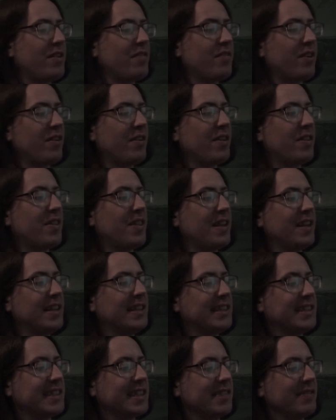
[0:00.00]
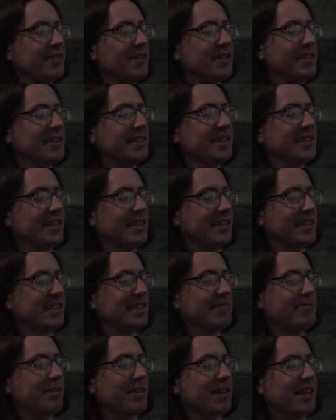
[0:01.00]
very thin slivers and
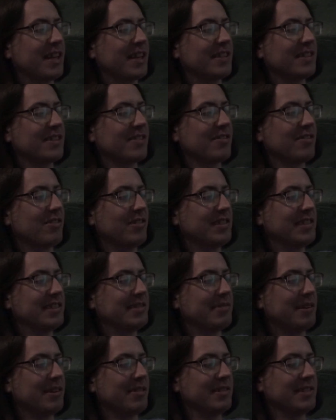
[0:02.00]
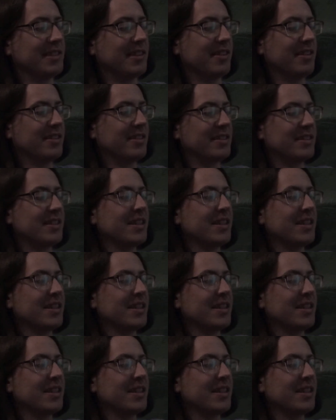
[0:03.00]
spread that across as well, so